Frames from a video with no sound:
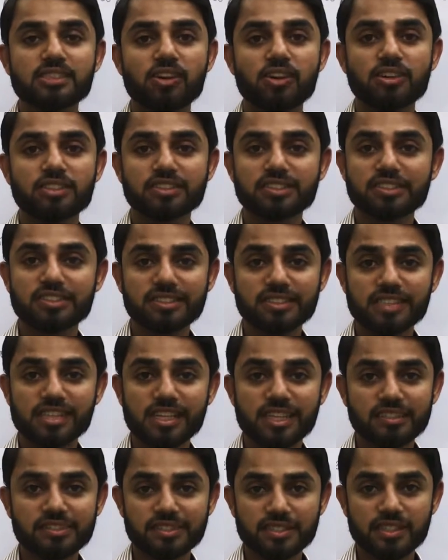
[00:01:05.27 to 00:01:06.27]
or
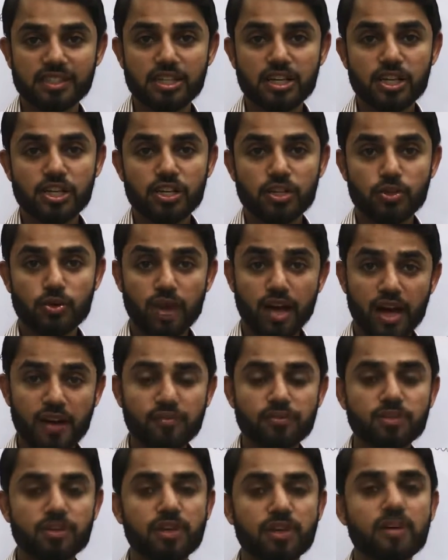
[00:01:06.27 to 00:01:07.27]
GCSE, you
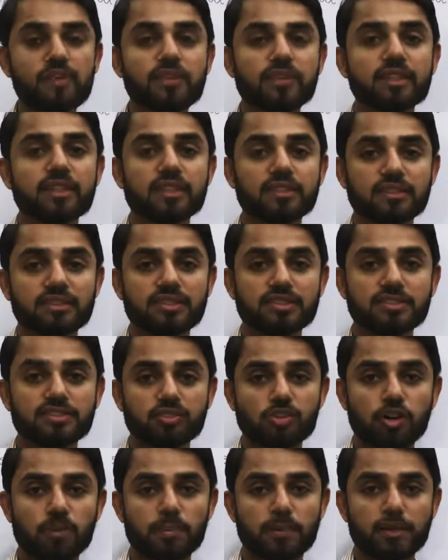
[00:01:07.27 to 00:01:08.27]
have to cover this
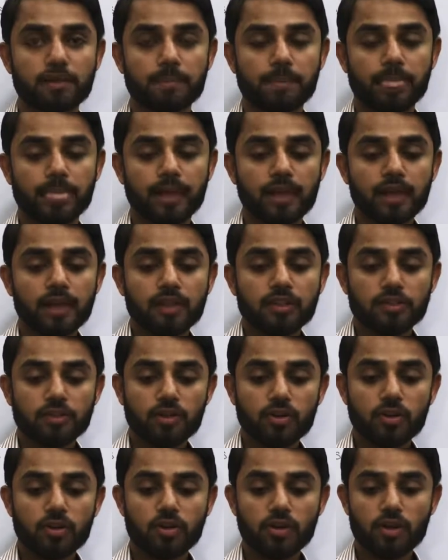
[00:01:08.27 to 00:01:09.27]
topic.
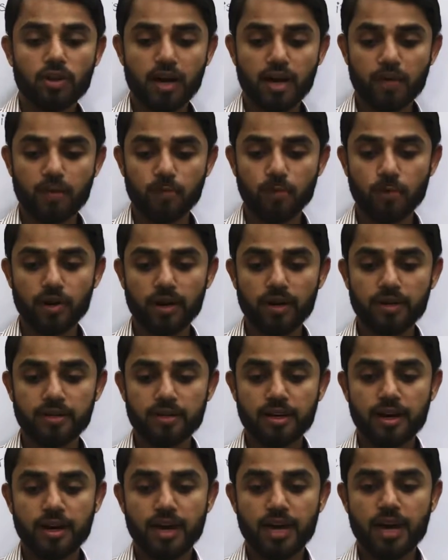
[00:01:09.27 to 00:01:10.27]
So
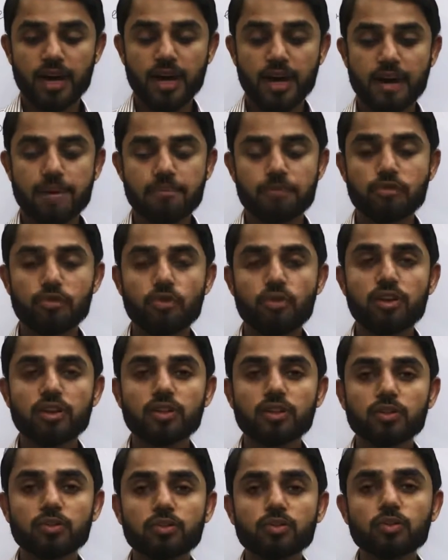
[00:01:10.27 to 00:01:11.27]
what I'm
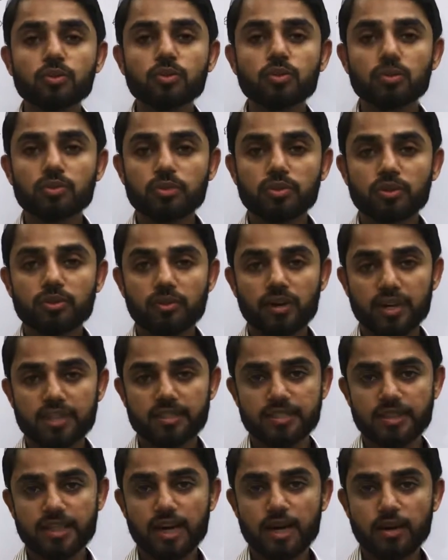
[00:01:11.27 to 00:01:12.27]
going to do right
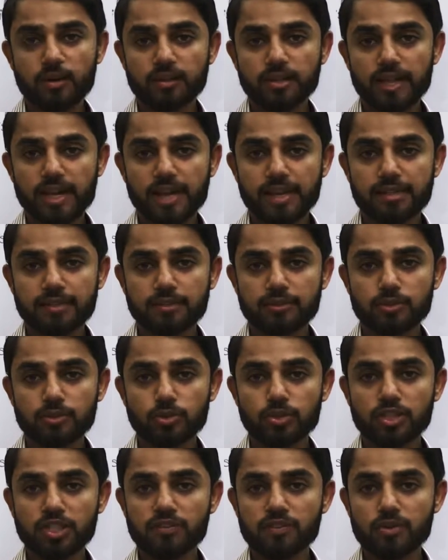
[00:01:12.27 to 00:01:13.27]
now, that to
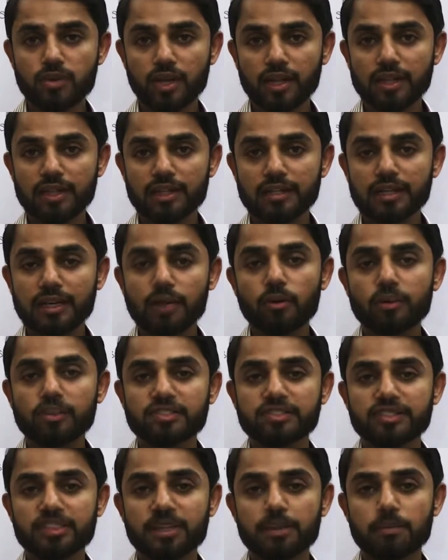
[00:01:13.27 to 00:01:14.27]
give you a little
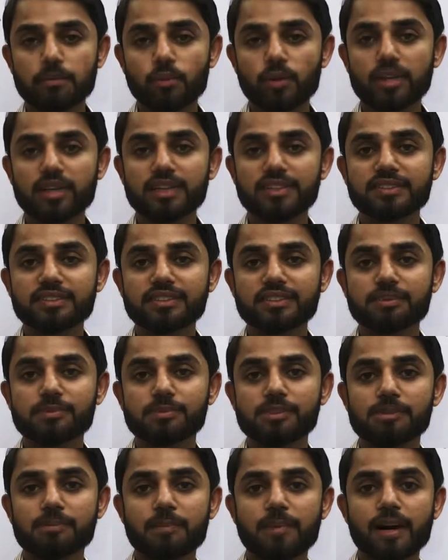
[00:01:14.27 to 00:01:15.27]
concept, what does it
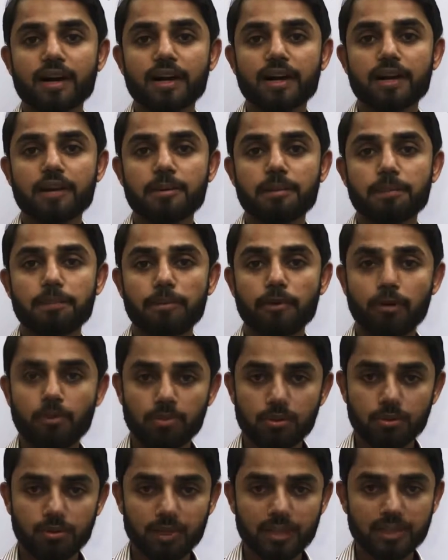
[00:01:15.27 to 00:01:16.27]
mean by
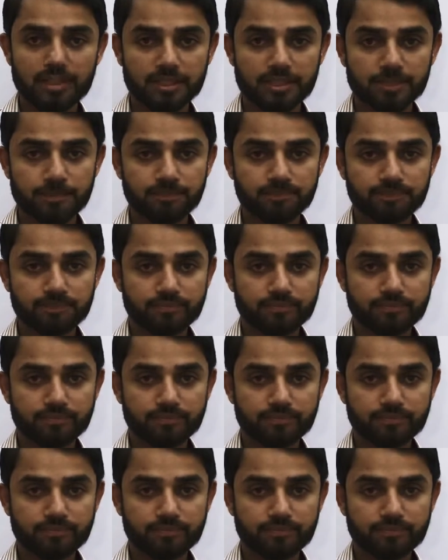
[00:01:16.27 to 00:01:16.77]
probability.